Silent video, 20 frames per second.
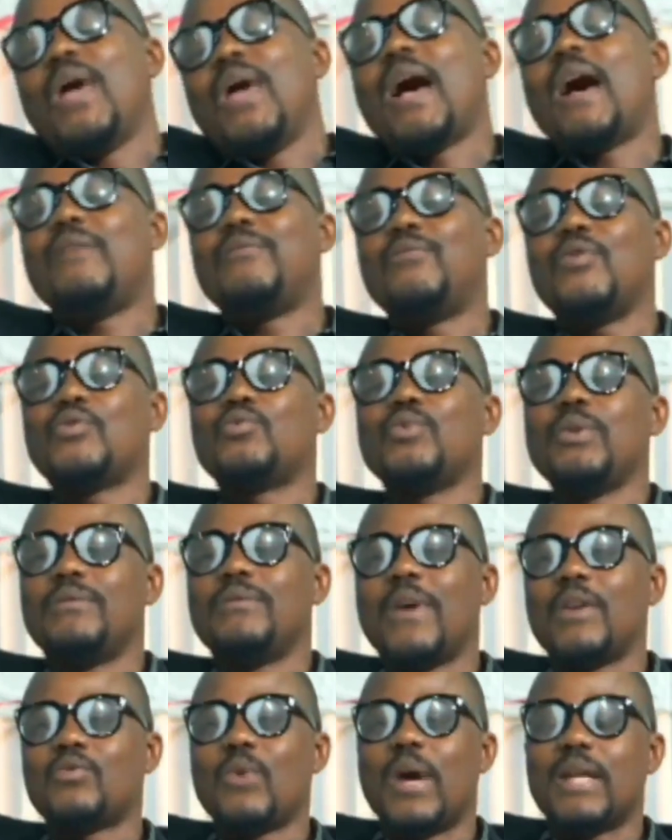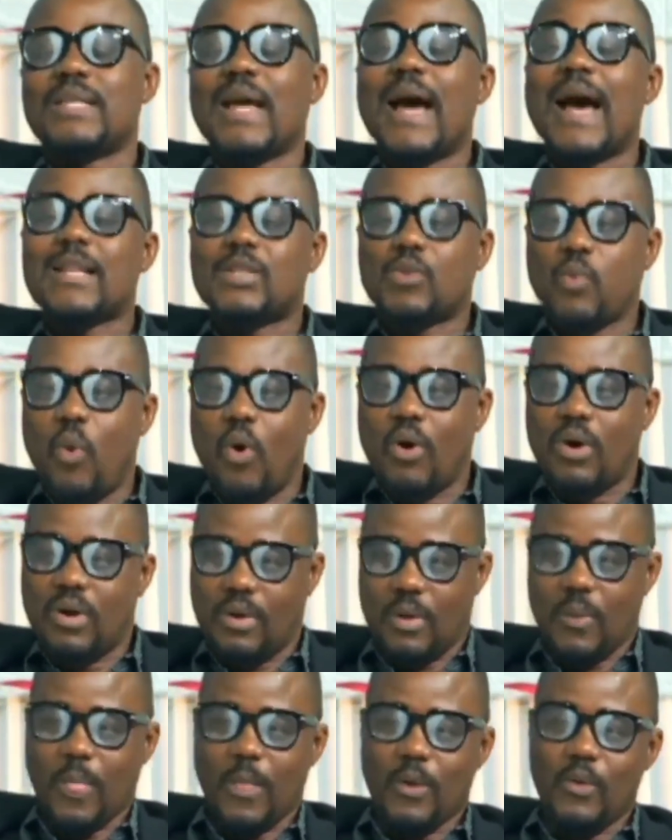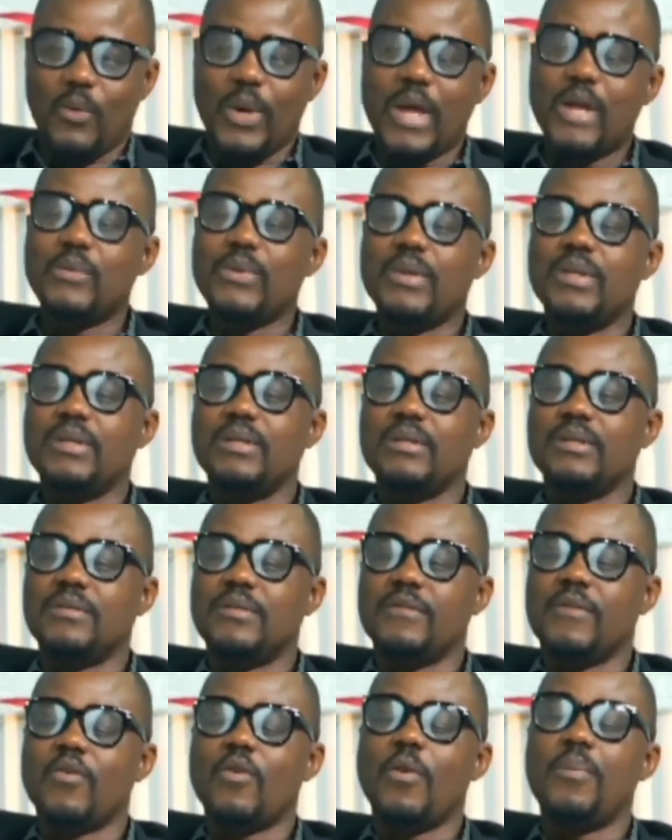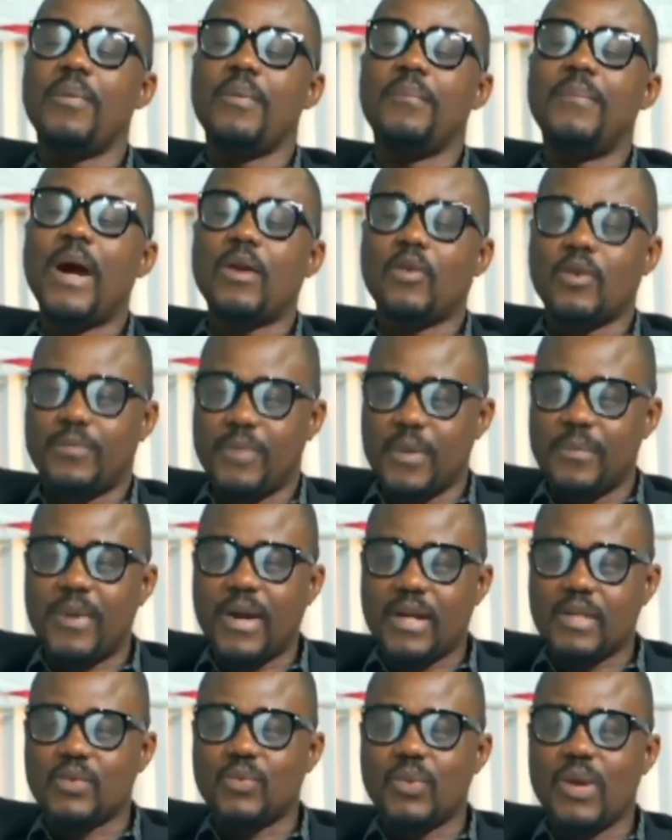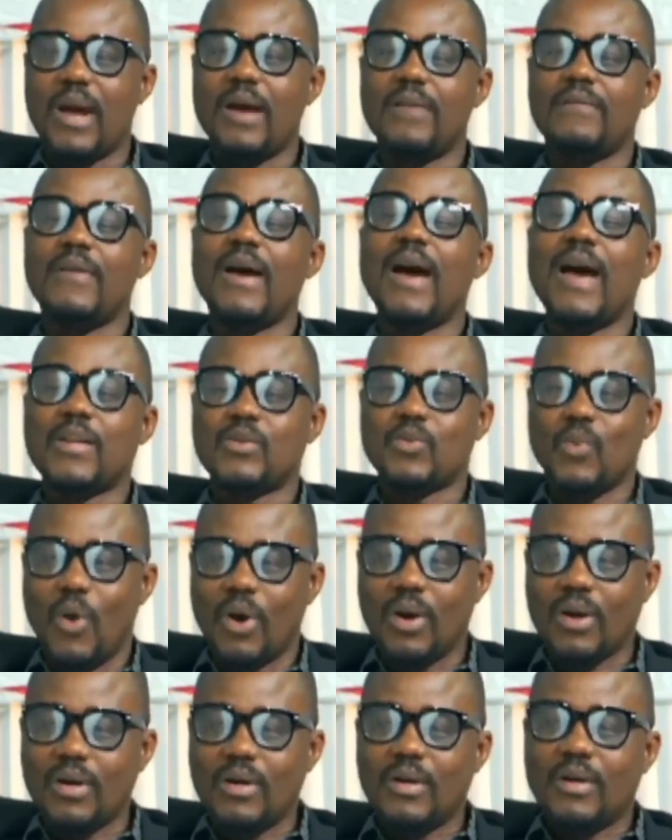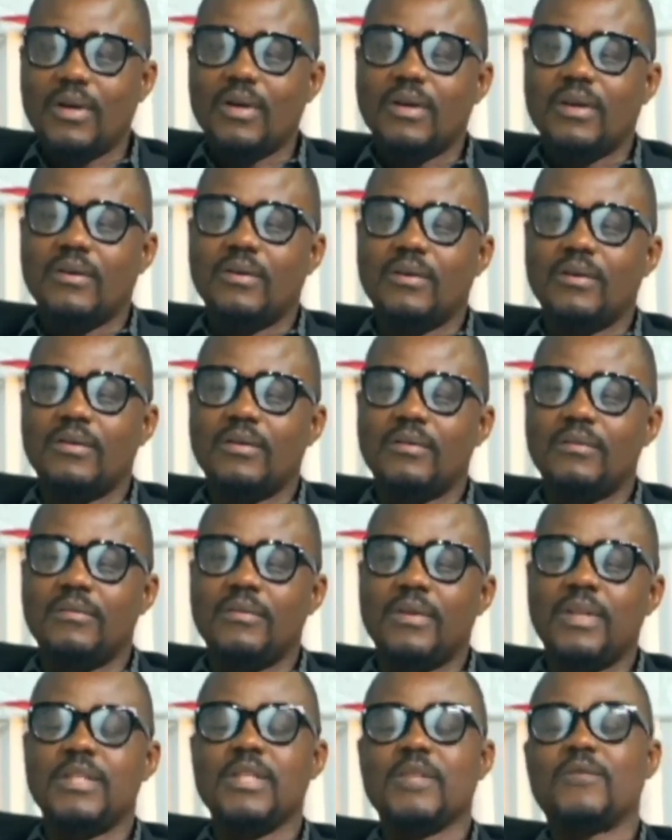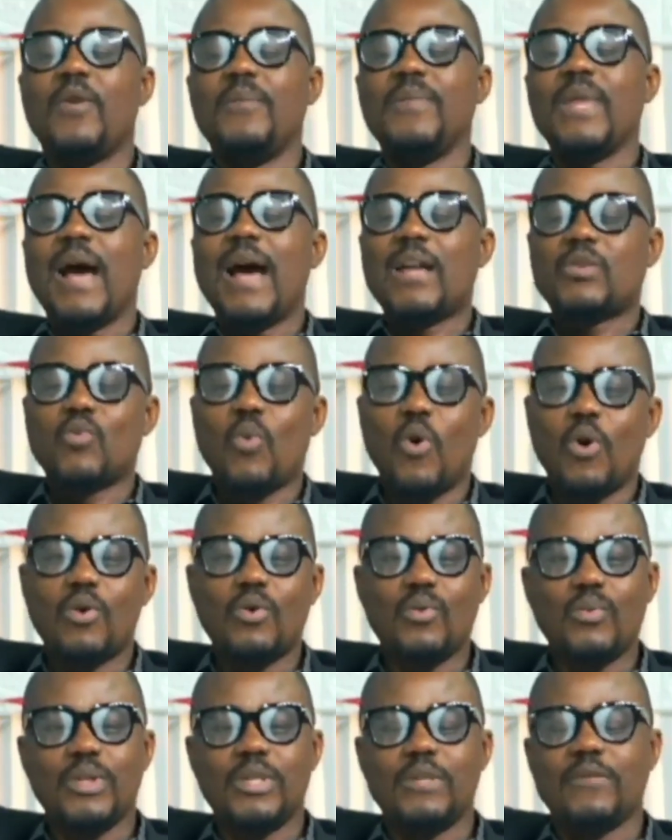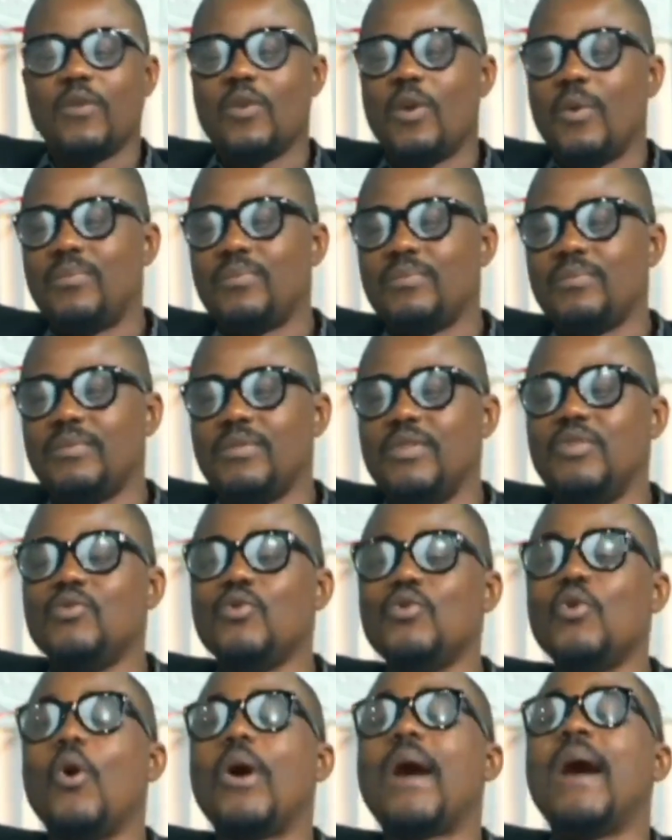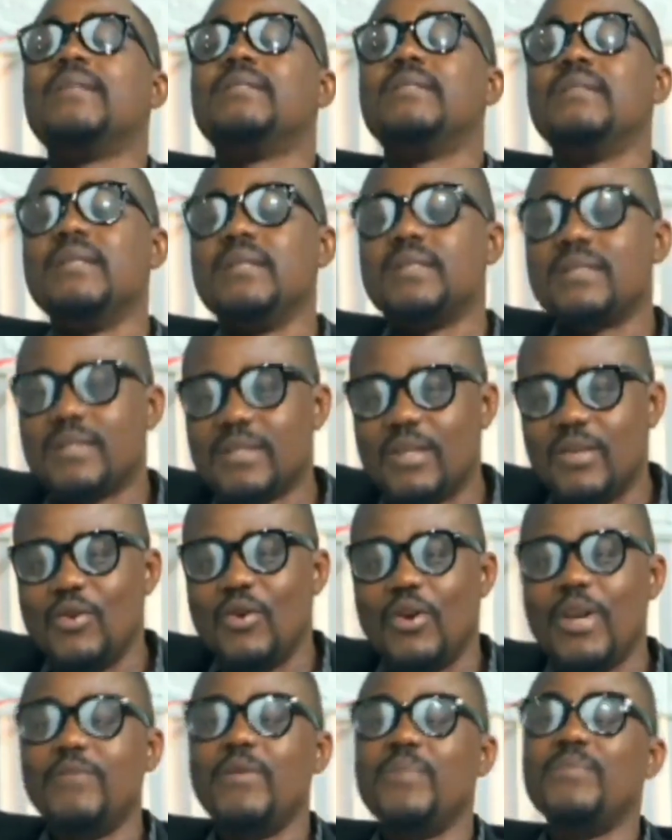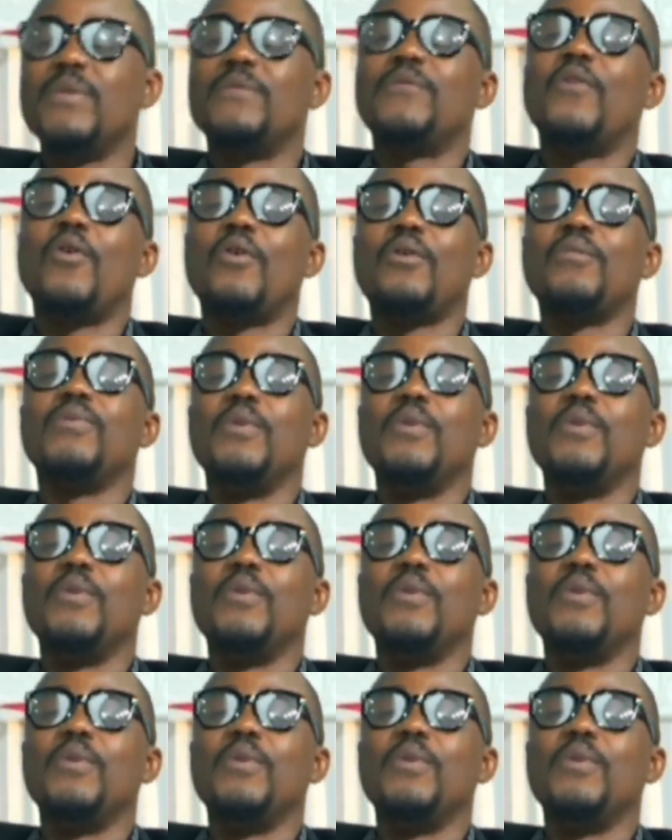have what we refer to as artwork. When we develop ballot papers, we have artwork. It is from the artwork we develop the New York candidates. Even before the